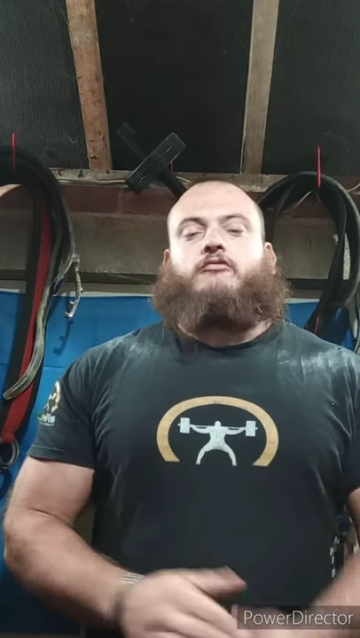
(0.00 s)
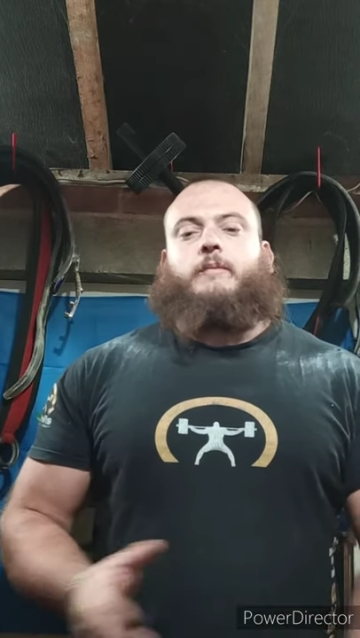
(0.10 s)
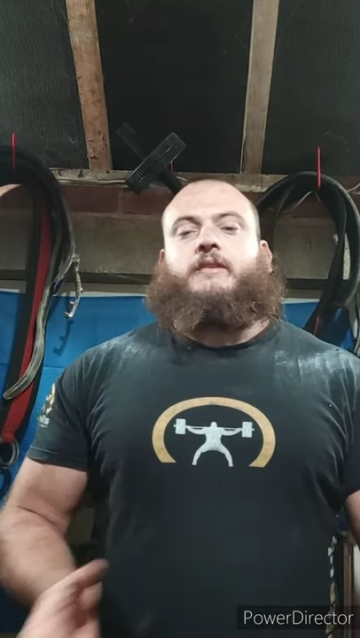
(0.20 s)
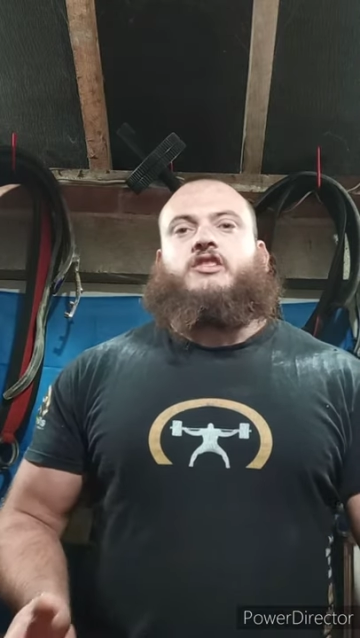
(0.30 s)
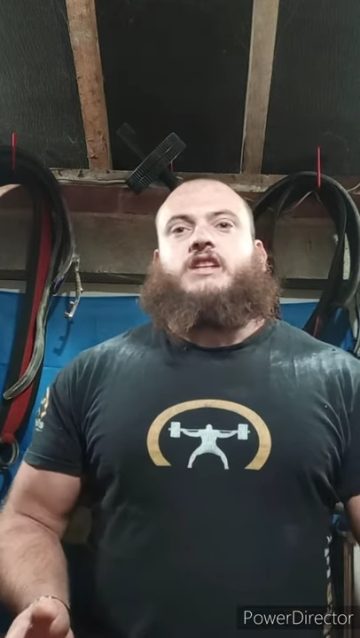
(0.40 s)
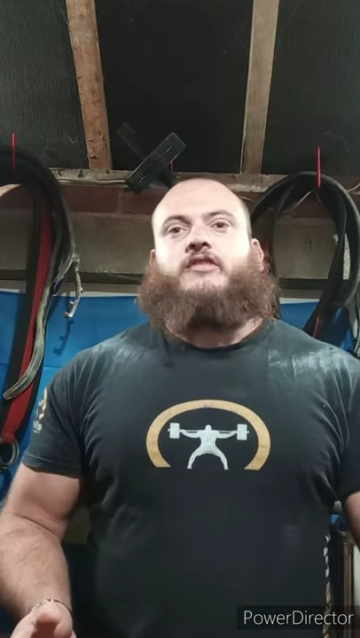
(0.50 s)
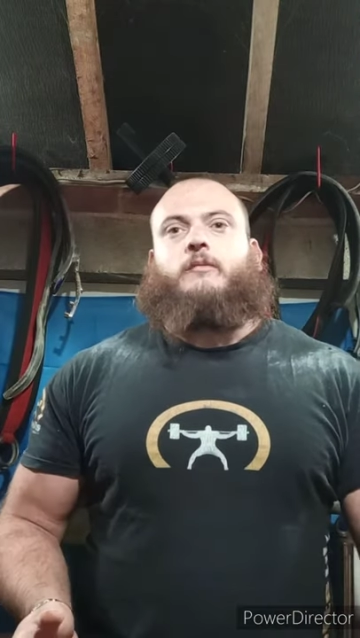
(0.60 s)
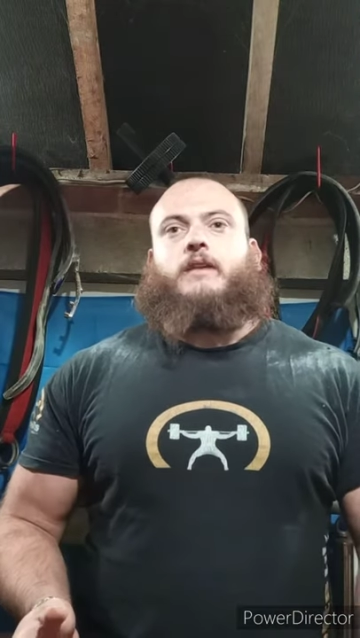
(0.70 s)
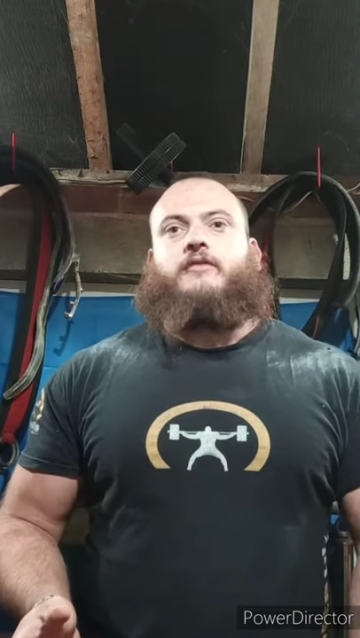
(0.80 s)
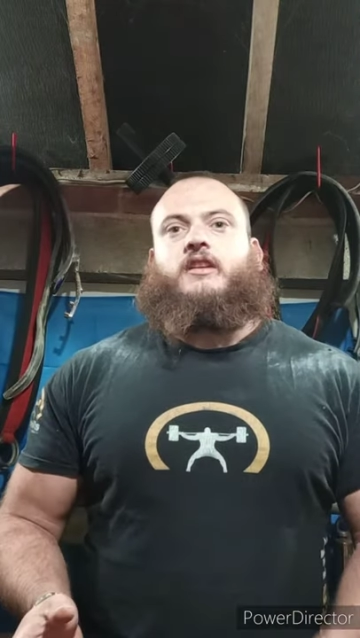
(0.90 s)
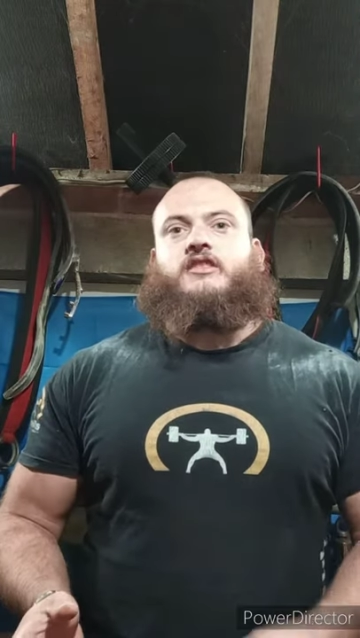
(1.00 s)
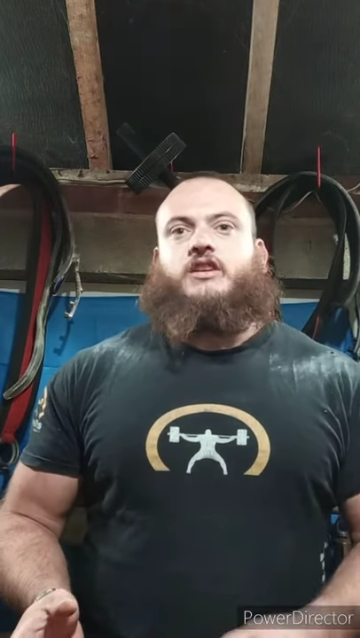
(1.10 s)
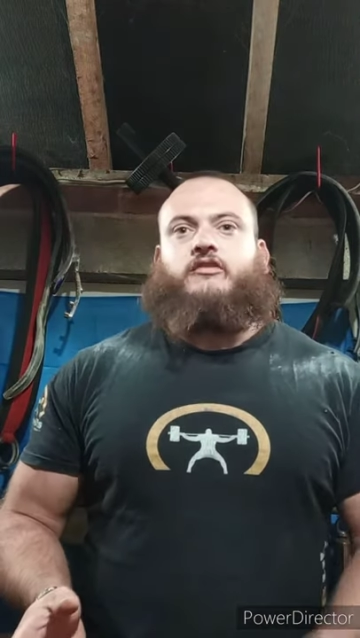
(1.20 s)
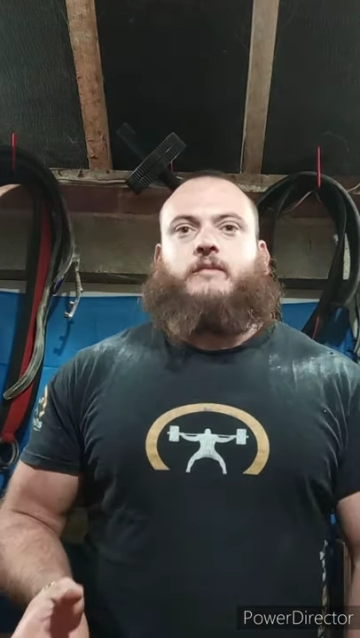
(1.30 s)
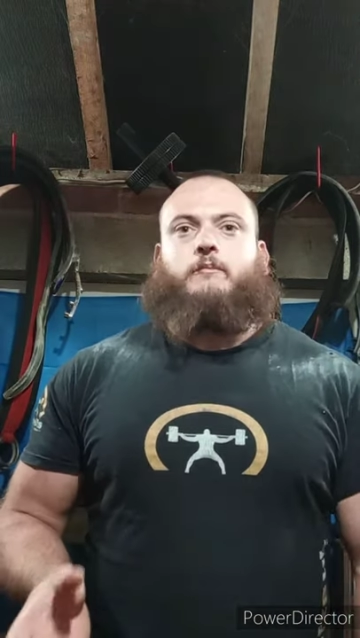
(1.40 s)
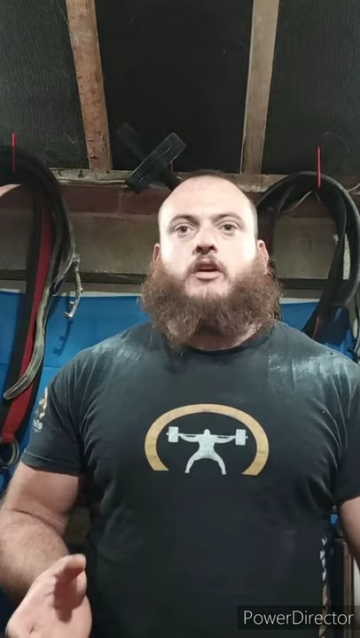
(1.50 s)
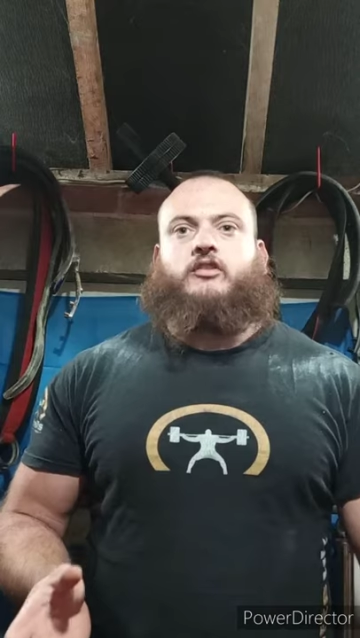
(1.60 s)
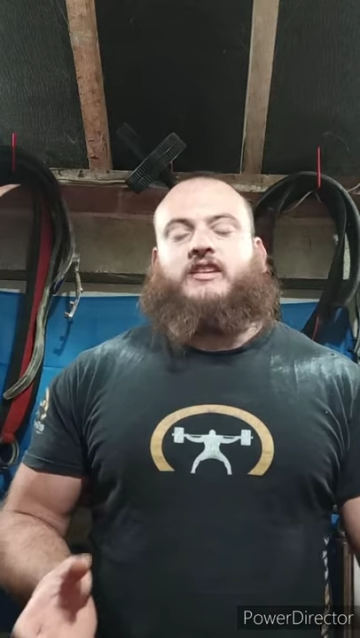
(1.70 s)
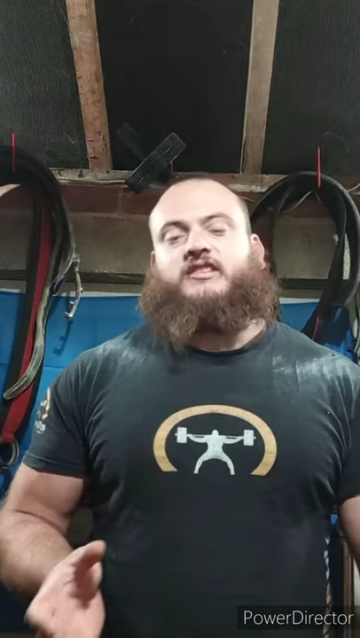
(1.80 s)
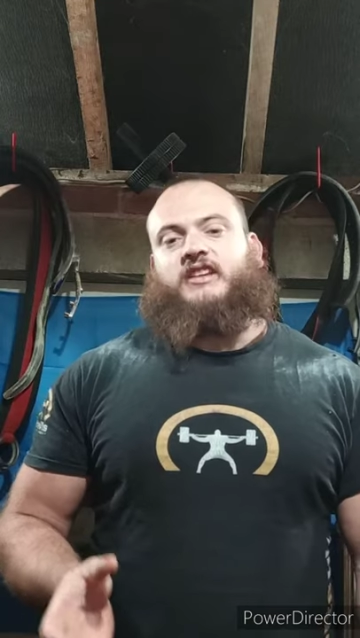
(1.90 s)
repetition effort method is using
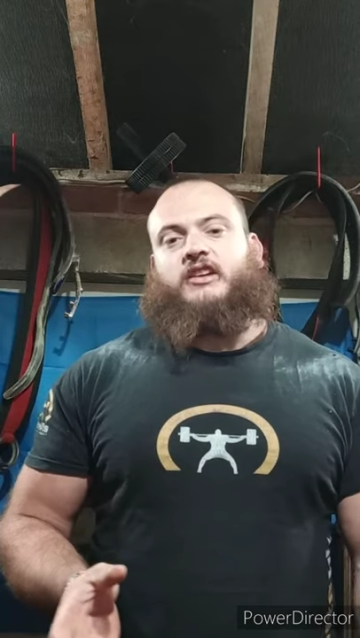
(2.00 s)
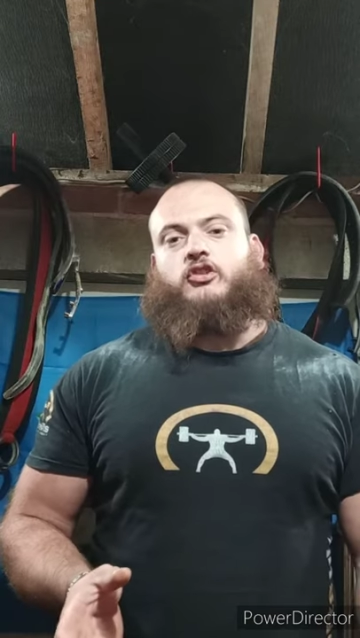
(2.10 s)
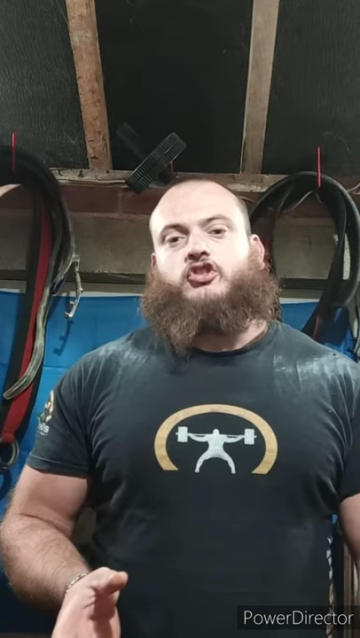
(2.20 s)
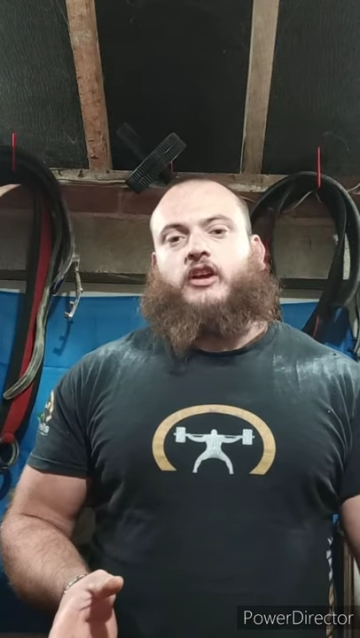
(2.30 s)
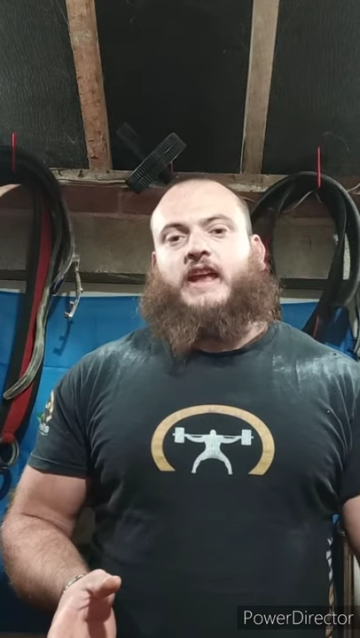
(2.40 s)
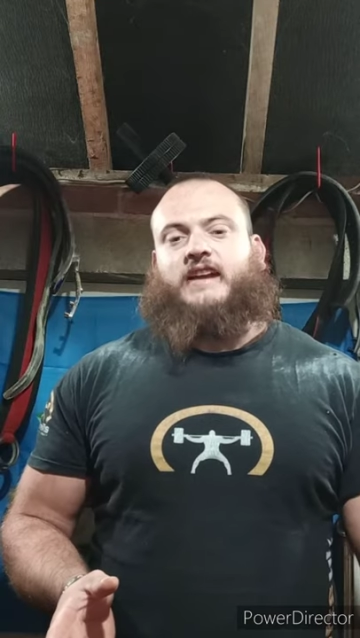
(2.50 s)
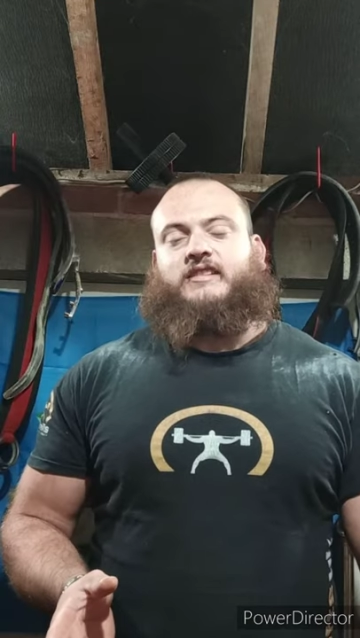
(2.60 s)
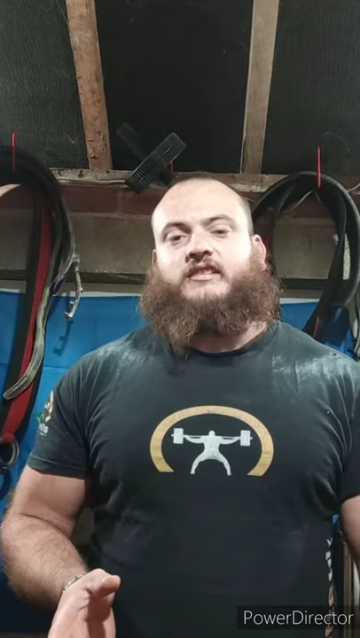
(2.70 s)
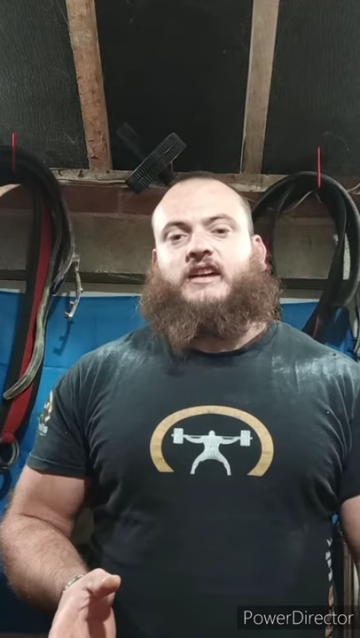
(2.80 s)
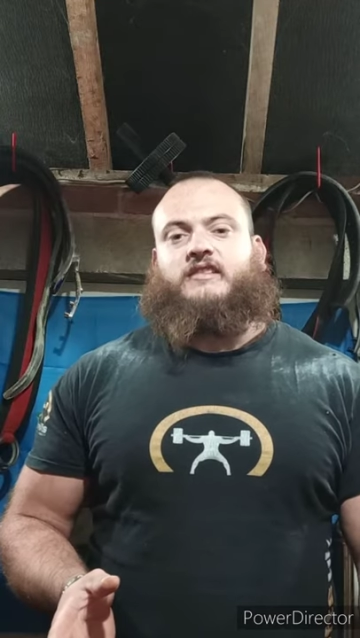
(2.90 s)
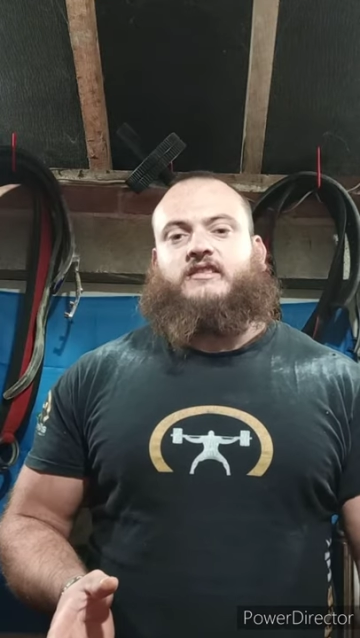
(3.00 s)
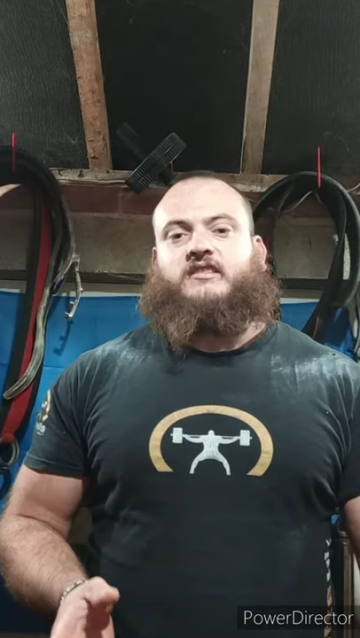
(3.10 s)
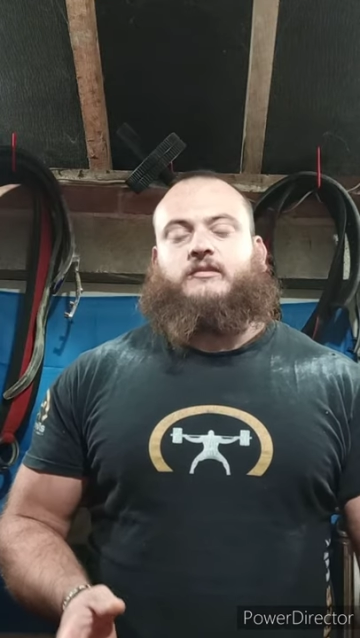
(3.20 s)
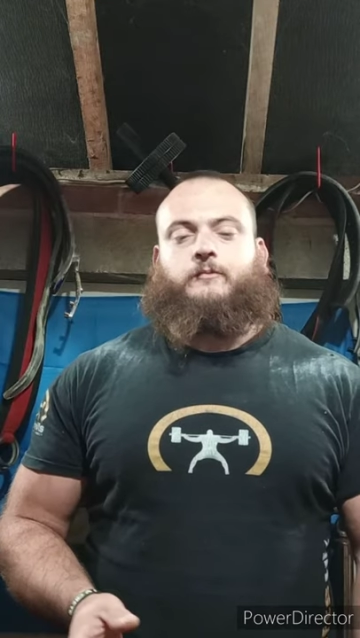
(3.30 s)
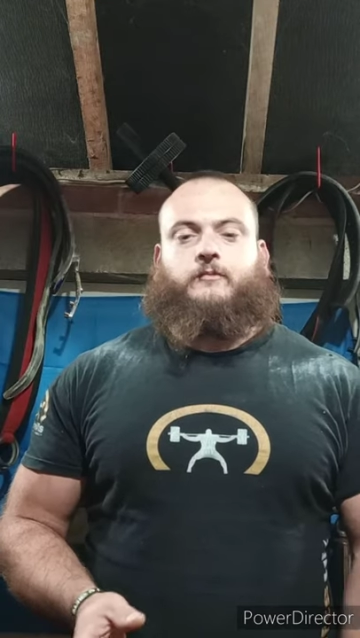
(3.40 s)
mostly single joint exercises